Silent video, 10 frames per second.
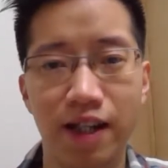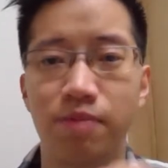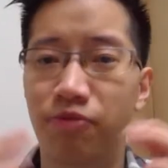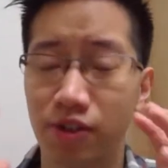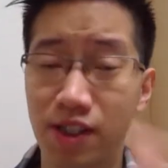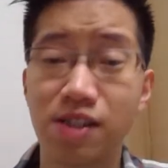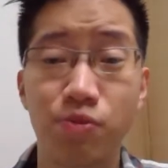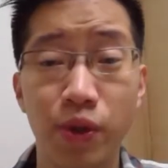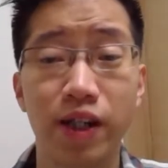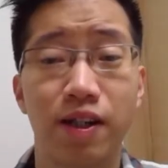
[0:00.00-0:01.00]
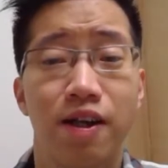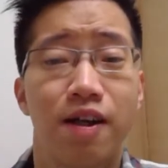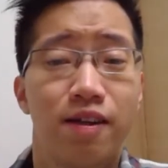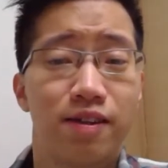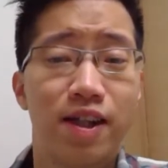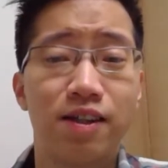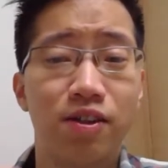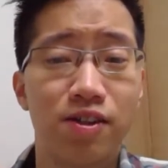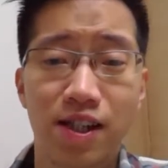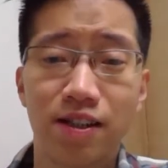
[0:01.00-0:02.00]
And for this week,
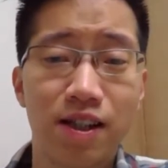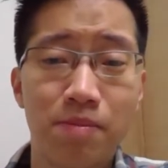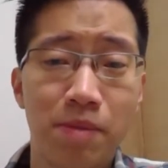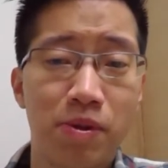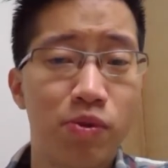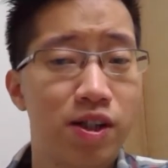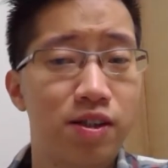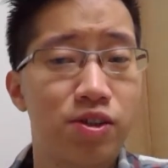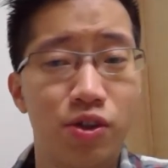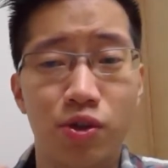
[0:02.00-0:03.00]
then on Saturday, maybe we can,